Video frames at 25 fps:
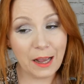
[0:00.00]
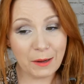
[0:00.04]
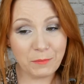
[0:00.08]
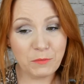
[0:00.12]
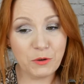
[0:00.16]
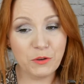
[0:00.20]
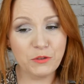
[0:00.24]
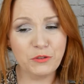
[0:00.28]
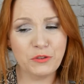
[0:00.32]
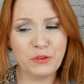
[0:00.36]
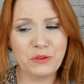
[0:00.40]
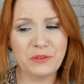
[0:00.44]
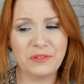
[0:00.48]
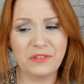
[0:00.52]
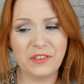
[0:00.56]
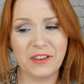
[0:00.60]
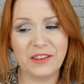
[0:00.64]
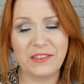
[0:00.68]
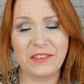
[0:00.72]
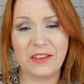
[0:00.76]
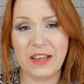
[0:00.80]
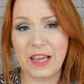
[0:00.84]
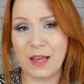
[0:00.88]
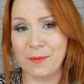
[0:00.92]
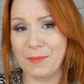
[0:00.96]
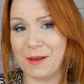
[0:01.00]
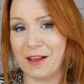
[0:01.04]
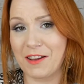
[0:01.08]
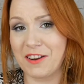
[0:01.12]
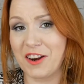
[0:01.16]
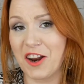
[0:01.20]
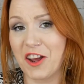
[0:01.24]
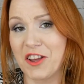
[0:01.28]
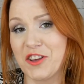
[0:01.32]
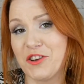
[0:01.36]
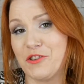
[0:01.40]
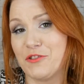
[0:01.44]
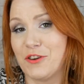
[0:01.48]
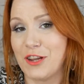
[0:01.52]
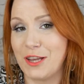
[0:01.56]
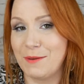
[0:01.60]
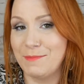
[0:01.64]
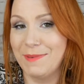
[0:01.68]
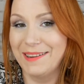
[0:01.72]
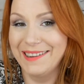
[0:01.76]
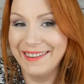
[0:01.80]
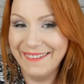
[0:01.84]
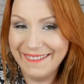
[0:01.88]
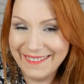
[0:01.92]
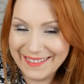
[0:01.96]
I'm not too fussy about an eye cream.
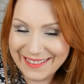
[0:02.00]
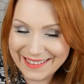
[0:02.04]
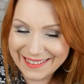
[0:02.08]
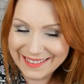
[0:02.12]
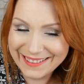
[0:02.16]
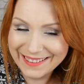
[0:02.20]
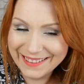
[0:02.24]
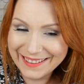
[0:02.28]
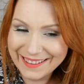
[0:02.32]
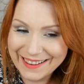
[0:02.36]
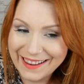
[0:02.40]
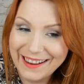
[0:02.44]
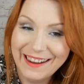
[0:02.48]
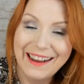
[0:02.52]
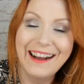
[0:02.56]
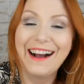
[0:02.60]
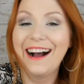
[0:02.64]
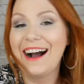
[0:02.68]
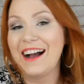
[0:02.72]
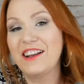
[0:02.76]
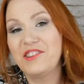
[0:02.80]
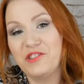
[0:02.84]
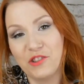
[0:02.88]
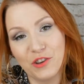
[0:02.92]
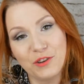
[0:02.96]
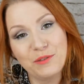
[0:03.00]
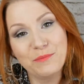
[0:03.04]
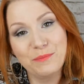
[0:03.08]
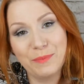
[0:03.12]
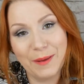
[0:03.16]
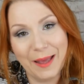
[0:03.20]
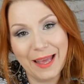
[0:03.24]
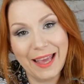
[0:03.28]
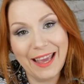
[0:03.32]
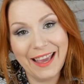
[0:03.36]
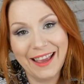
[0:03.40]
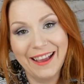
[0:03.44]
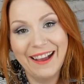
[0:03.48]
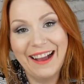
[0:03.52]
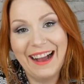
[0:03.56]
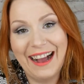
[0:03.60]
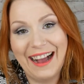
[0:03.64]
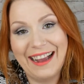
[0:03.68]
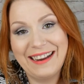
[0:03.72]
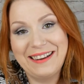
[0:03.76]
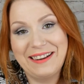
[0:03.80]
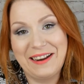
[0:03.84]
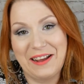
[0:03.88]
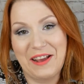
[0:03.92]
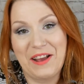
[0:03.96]
I should be,
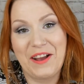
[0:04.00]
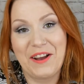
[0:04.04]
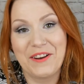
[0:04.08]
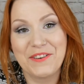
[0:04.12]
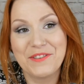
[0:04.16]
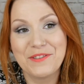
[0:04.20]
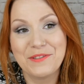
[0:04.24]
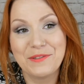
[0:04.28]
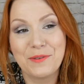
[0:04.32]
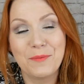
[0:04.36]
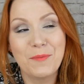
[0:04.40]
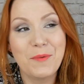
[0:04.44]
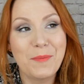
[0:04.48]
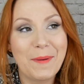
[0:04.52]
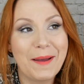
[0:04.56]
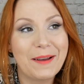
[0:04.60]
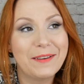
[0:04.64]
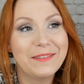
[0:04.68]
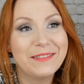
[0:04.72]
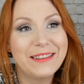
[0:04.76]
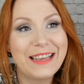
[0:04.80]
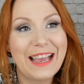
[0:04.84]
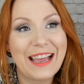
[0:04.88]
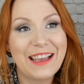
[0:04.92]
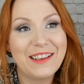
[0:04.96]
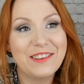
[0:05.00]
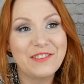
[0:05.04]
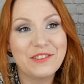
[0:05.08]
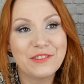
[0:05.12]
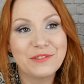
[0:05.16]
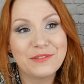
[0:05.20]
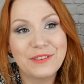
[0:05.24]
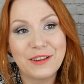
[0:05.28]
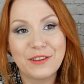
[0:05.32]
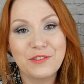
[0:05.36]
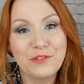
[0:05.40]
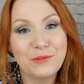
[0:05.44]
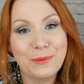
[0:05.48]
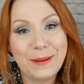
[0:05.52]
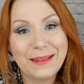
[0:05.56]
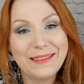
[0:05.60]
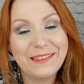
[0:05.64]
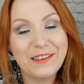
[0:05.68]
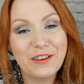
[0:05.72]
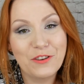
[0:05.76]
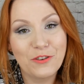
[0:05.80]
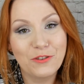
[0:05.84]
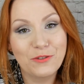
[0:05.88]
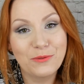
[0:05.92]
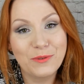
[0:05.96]
I know. From about the age of like
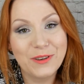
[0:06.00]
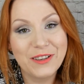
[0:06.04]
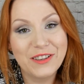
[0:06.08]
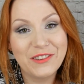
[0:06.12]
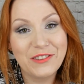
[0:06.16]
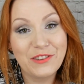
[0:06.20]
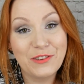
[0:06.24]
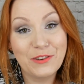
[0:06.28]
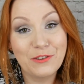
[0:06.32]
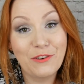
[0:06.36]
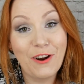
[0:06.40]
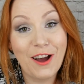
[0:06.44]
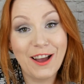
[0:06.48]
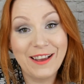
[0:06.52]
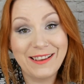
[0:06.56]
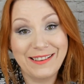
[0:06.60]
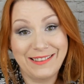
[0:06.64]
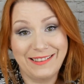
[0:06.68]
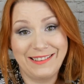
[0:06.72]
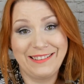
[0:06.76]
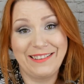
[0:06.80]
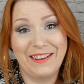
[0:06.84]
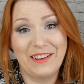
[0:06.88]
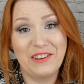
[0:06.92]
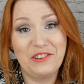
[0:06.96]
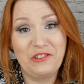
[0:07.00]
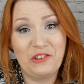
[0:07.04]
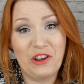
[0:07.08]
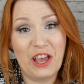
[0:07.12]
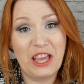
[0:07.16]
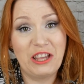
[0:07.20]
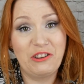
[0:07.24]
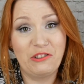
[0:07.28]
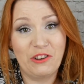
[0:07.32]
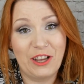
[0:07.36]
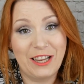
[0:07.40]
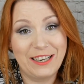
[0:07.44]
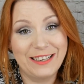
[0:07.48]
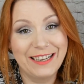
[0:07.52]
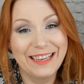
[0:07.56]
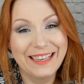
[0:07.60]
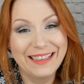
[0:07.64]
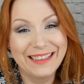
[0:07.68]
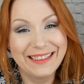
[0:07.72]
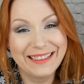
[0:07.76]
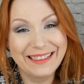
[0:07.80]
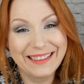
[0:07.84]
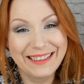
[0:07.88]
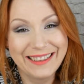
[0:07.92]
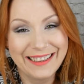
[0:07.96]
20 onwards, your eyes start changing.
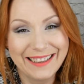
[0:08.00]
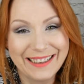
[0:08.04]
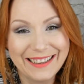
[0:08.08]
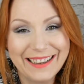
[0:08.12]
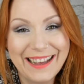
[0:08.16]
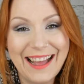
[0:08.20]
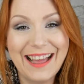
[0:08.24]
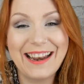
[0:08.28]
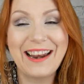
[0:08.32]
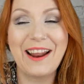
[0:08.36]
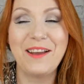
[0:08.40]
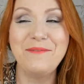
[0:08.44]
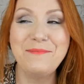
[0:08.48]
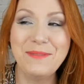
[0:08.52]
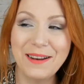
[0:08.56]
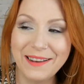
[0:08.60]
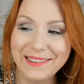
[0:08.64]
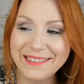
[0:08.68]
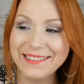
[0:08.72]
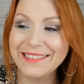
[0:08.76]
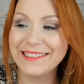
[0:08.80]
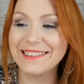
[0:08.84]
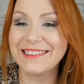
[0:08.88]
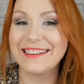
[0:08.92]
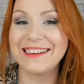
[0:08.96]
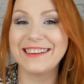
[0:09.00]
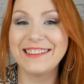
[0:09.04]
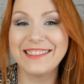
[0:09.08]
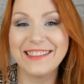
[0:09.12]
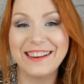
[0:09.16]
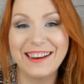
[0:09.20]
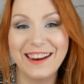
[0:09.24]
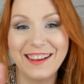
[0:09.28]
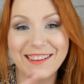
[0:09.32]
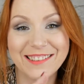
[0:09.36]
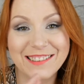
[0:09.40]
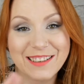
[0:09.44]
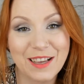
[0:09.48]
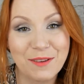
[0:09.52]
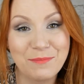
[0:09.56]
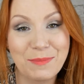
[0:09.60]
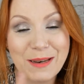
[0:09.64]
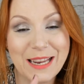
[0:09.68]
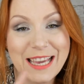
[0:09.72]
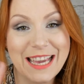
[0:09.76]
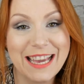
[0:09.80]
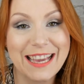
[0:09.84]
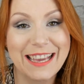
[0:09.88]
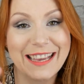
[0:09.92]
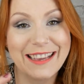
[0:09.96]
And I'm noticing in the last couple
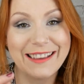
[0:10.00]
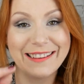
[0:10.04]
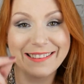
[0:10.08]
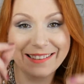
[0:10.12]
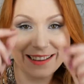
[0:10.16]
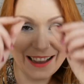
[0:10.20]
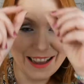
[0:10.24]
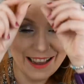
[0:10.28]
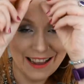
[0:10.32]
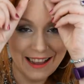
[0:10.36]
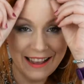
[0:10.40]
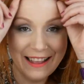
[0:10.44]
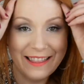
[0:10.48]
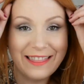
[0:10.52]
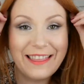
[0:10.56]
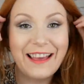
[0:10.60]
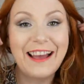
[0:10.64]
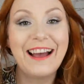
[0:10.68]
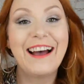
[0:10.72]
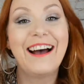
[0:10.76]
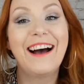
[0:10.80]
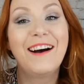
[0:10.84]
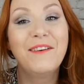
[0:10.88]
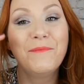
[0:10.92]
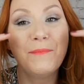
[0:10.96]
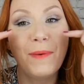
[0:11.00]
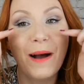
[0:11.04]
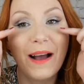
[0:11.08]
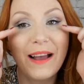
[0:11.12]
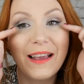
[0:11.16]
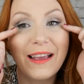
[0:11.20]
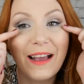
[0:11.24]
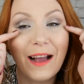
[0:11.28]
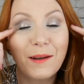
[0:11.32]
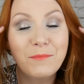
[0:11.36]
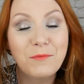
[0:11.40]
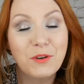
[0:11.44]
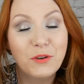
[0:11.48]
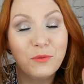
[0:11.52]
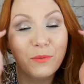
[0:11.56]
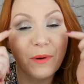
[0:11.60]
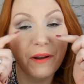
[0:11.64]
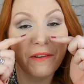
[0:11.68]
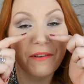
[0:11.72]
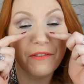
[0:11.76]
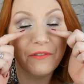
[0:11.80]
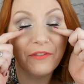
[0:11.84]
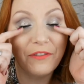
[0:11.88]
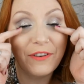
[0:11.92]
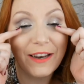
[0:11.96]
of years that I'm not
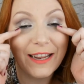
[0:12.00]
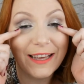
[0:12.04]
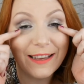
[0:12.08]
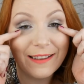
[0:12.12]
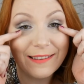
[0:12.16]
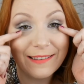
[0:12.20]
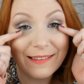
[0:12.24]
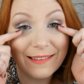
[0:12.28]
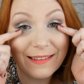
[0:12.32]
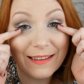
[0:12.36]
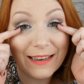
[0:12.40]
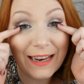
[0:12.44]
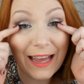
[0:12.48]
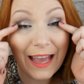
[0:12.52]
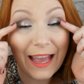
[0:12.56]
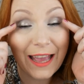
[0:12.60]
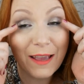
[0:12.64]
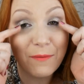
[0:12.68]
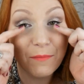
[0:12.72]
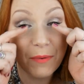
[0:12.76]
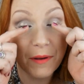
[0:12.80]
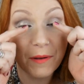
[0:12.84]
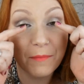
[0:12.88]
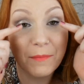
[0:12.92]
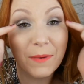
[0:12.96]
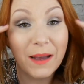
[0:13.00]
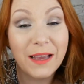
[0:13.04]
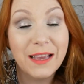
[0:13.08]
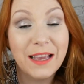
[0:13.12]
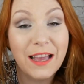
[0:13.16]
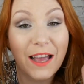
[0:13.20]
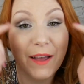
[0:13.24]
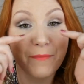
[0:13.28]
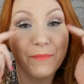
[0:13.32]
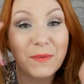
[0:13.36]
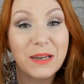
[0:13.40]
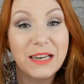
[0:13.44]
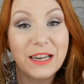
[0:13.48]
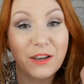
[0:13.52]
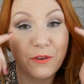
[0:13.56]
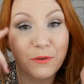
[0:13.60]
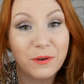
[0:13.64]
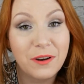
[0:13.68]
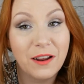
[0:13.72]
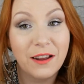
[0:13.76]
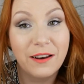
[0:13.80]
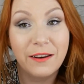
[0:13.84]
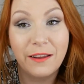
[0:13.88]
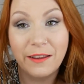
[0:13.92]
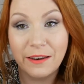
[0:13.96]
wearing flicks today, but my liquid
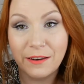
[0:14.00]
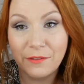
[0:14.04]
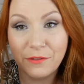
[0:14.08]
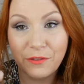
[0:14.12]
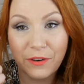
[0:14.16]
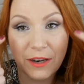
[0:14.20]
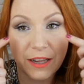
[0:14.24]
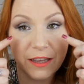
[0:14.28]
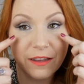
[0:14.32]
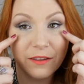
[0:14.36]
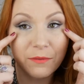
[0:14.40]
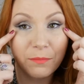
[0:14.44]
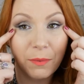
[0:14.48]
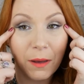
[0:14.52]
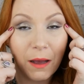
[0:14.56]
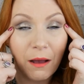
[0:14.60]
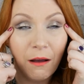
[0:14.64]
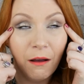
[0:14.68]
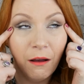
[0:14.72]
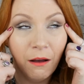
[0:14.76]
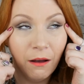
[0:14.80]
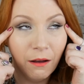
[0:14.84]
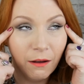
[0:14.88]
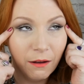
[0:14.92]
eyeliner flicks, but